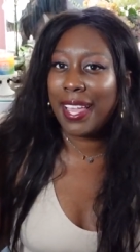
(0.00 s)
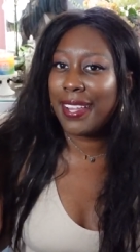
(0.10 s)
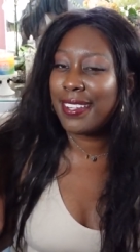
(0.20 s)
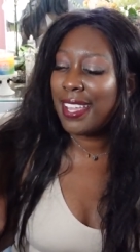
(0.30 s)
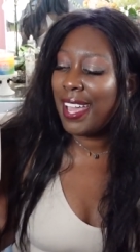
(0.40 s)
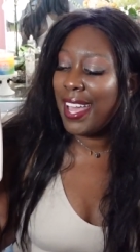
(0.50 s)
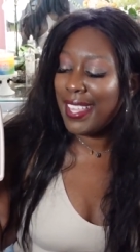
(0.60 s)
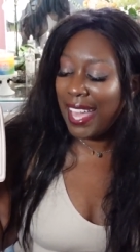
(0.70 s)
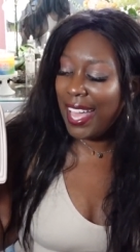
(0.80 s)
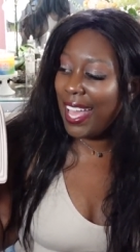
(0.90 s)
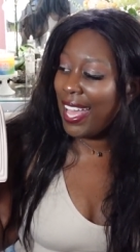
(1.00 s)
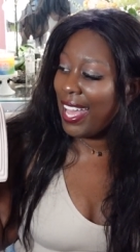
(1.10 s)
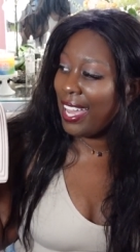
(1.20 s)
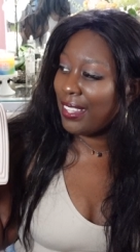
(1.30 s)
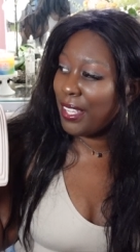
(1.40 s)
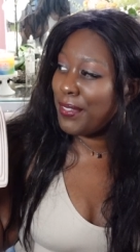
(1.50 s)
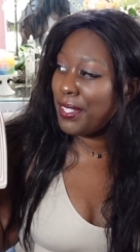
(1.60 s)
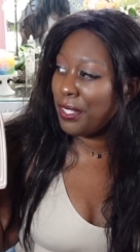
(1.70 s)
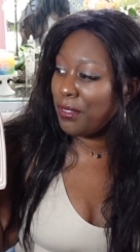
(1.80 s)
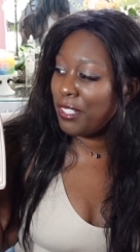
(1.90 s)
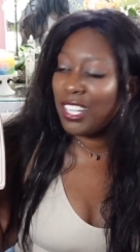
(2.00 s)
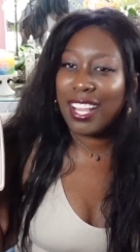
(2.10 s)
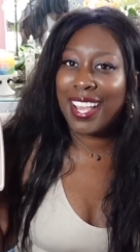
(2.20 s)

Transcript: And yeah, I love silver.